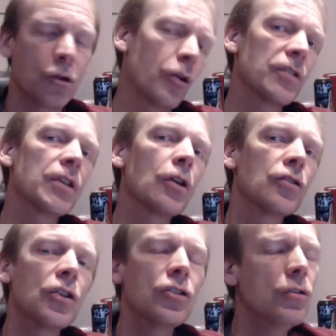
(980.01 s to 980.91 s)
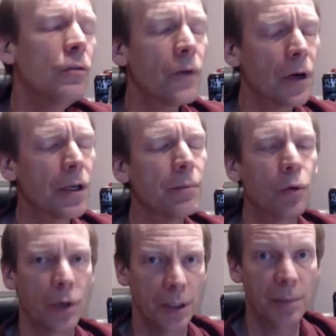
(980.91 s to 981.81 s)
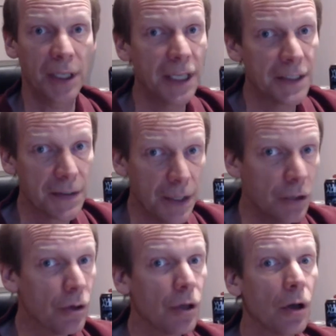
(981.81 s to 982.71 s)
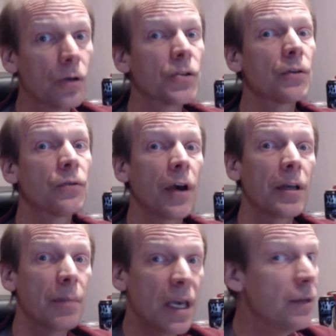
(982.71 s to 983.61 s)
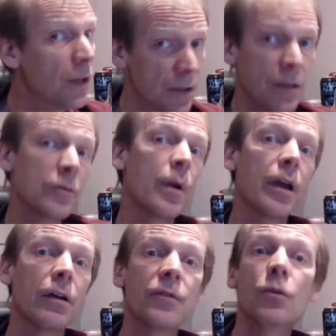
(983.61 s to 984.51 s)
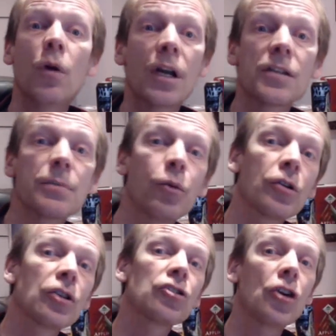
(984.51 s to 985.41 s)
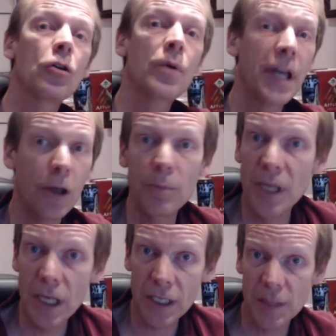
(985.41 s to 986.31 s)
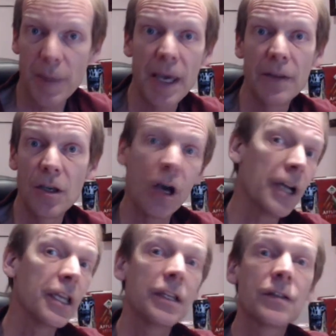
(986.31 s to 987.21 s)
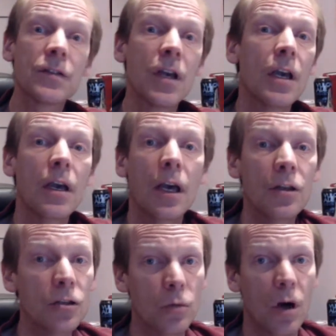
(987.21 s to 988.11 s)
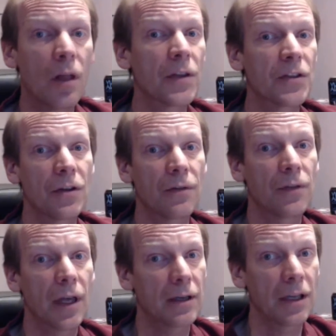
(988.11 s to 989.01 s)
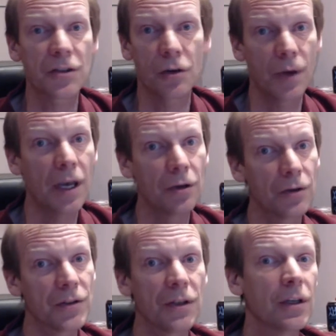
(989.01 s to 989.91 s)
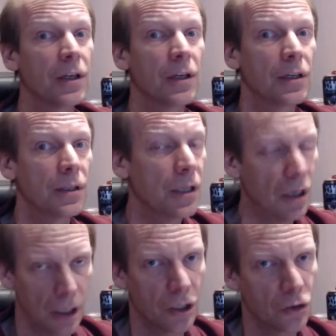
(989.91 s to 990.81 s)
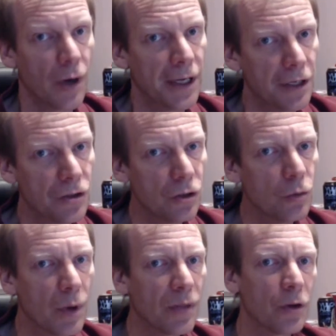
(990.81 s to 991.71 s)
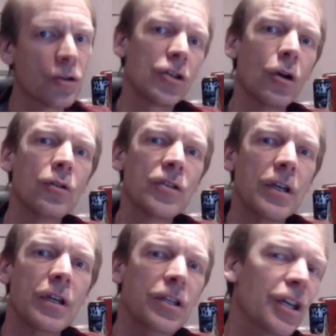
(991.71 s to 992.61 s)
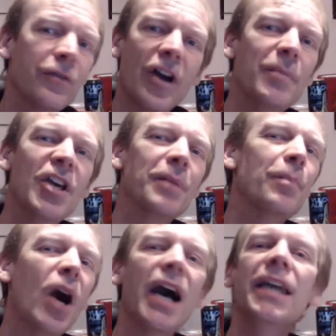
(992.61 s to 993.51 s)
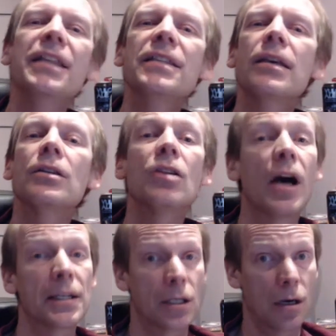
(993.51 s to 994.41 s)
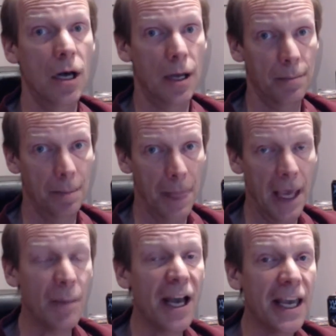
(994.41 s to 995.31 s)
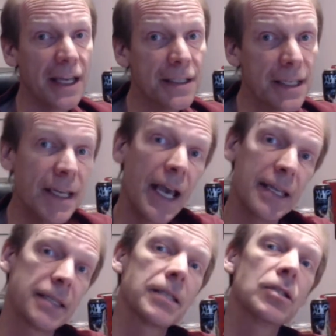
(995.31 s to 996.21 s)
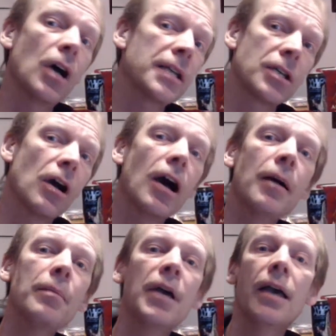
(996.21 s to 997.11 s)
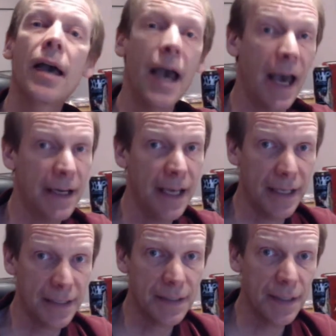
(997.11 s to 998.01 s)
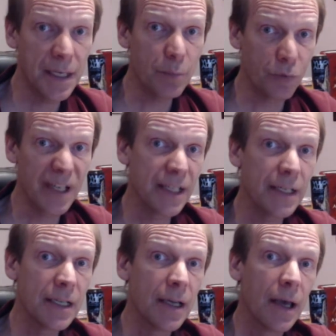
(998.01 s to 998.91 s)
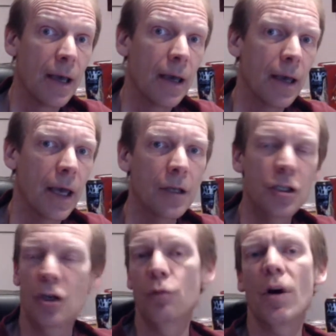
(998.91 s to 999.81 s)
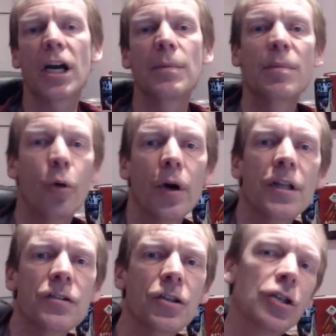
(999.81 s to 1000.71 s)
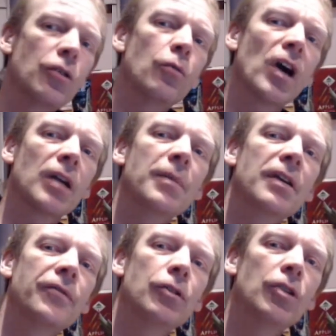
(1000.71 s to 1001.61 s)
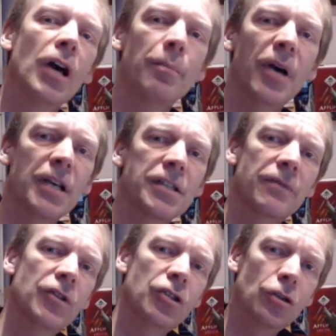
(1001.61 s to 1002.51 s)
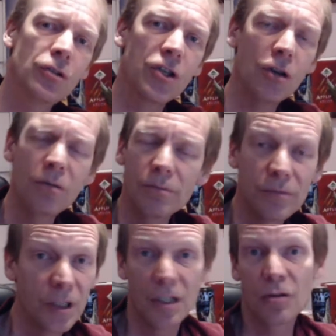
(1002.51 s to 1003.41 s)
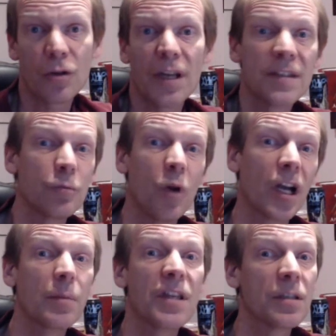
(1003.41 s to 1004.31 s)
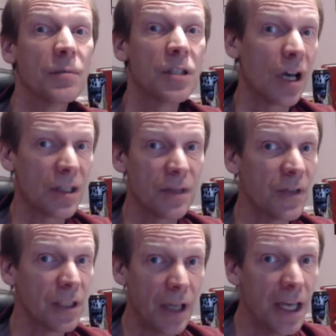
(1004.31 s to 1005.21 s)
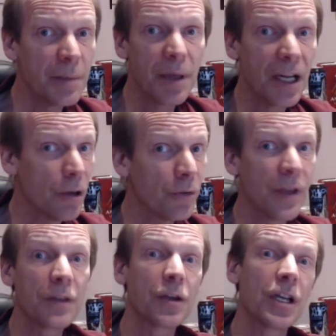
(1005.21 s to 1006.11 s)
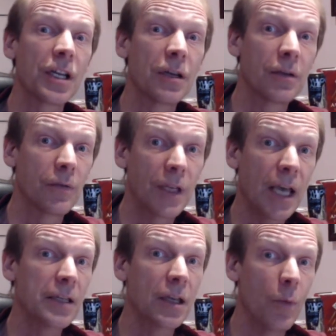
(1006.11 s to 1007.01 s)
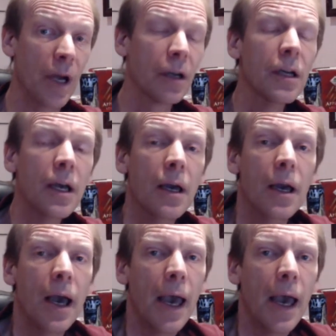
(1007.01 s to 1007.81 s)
And of course, there's 2 very important places that you can also find me. This is where, if you want to support the show and help me expand the audience and do all the stuff that us creators try to do with their shows, you can find me on minds.com, minds.com, at SCBritton. And you can wire me points, and you can wire me a few bucks if you choose to. You can try wiring me some ducks if you like, but I don't think they're going to get anywhere.